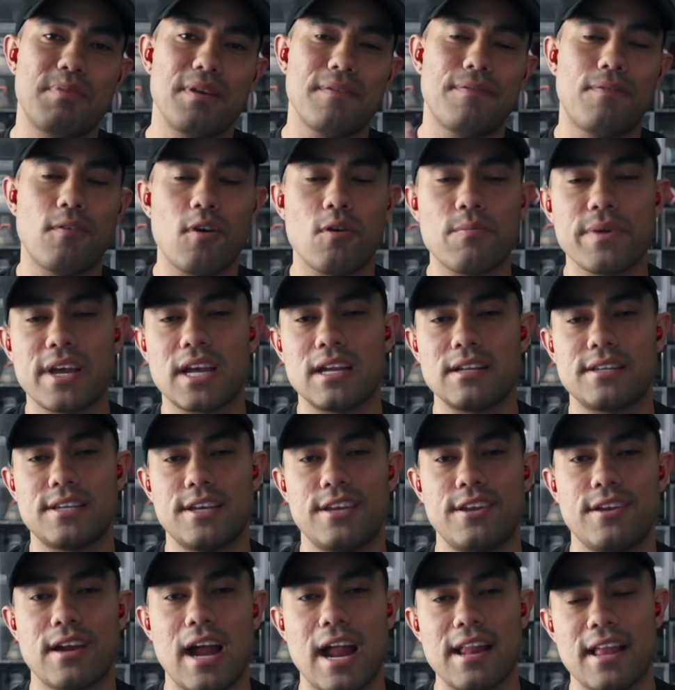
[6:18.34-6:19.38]
before we
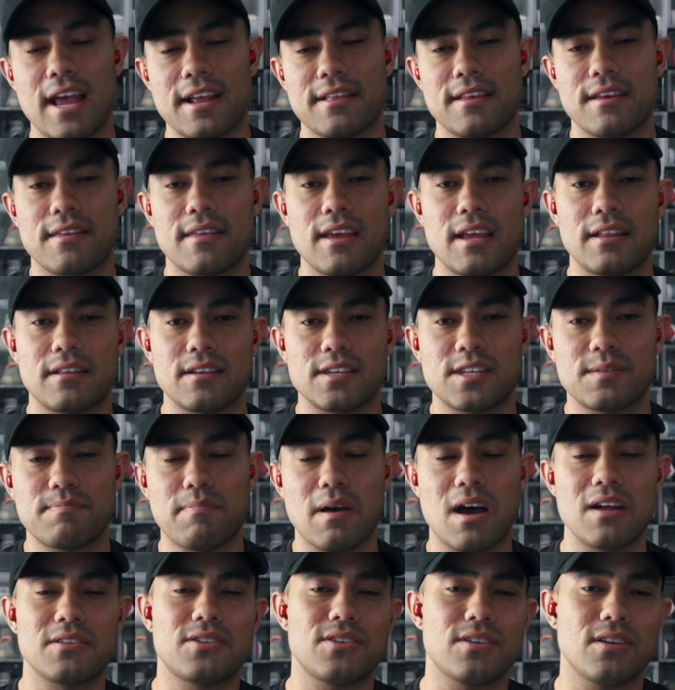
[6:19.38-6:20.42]
continue, I'd like to thank the
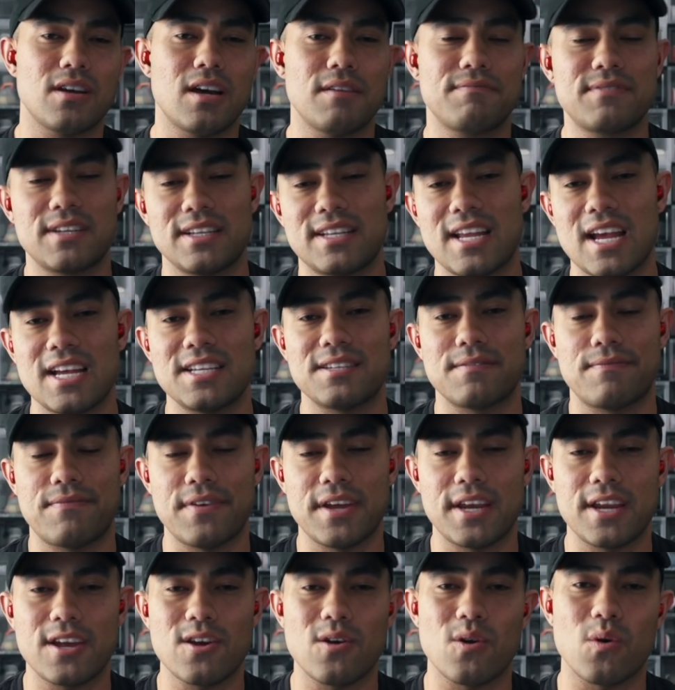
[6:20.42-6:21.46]
sponsor of today's
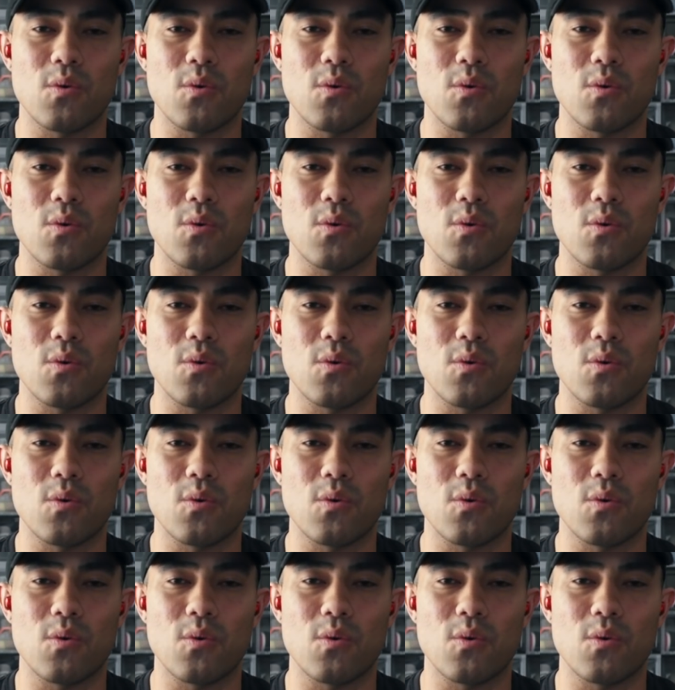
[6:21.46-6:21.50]
video,